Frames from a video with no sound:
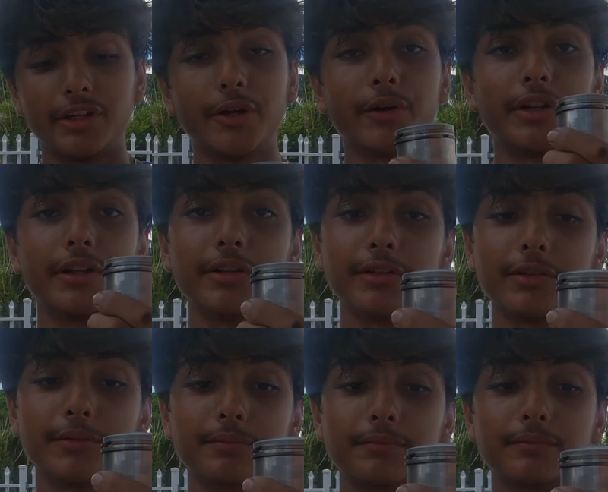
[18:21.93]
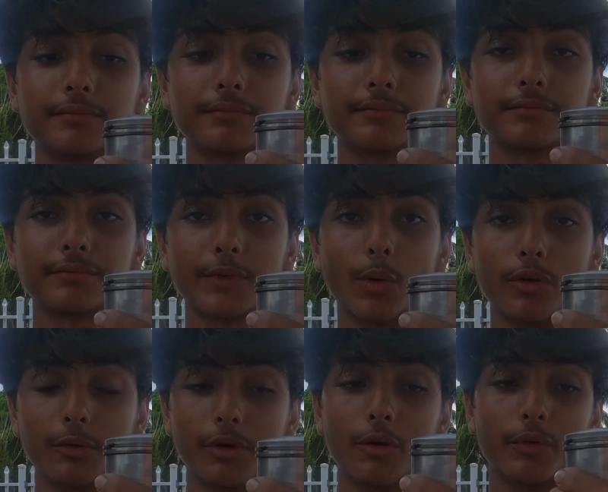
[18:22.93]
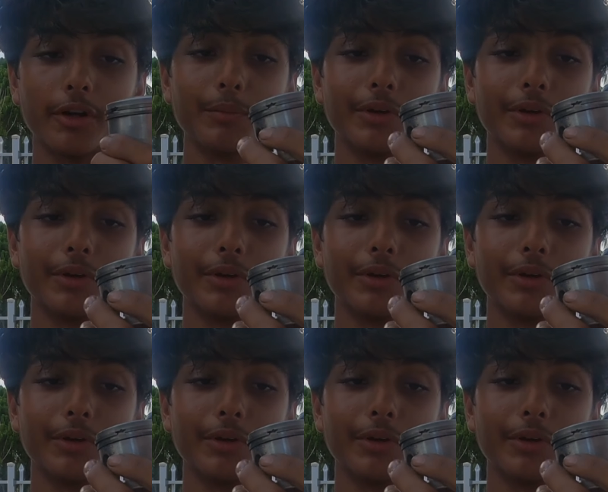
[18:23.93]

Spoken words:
here it is. Hold it wrong way,